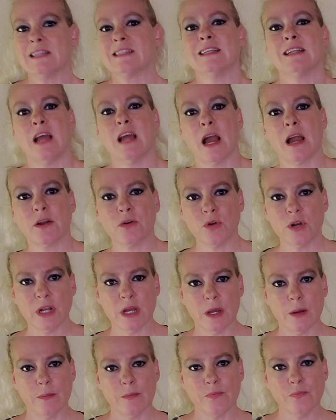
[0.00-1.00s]
is an
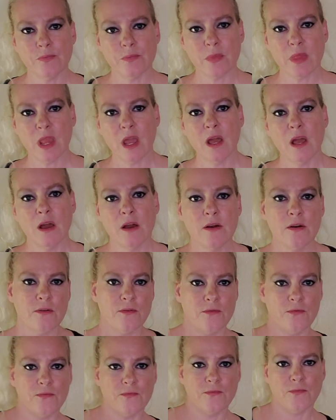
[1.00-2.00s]
acronym
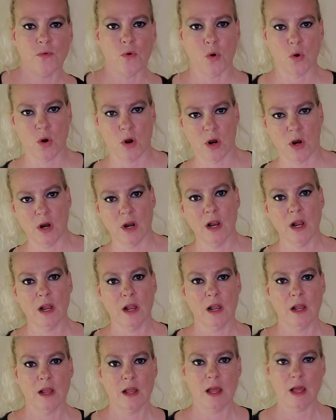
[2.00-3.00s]
for
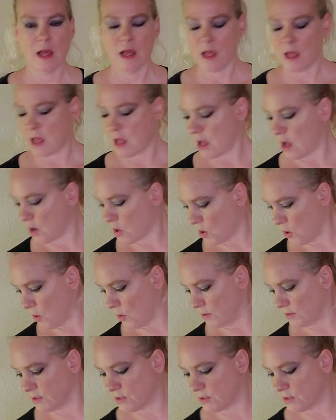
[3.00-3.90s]
a goal.